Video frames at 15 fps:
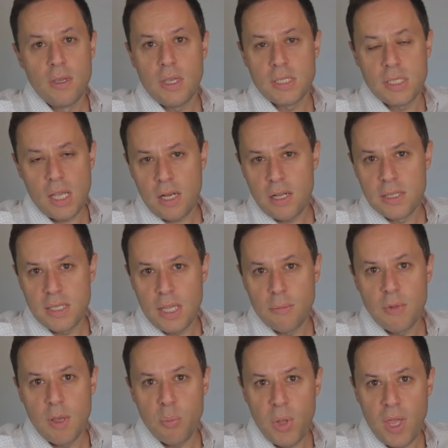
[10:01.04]
exactly the same
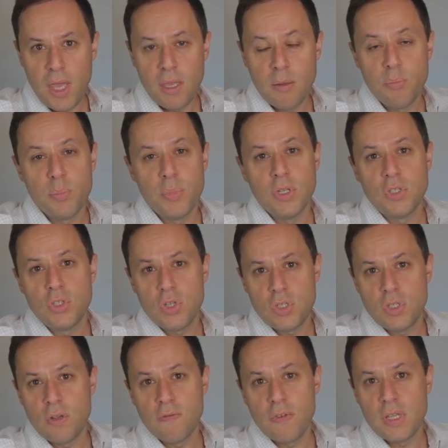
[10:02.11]
net pay, but just
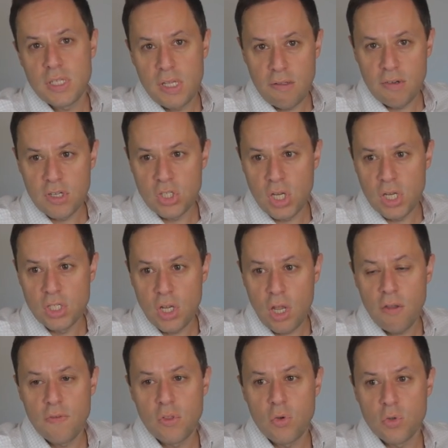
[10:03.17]
doing it by salary exchange
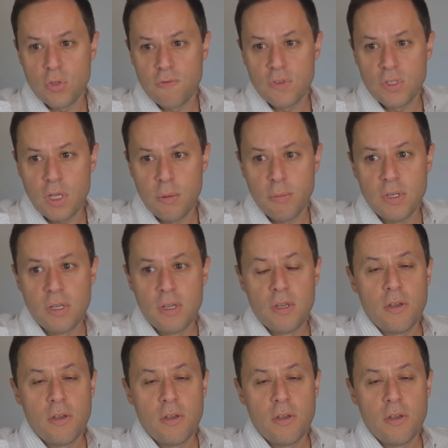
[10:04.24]
over the course of retirement,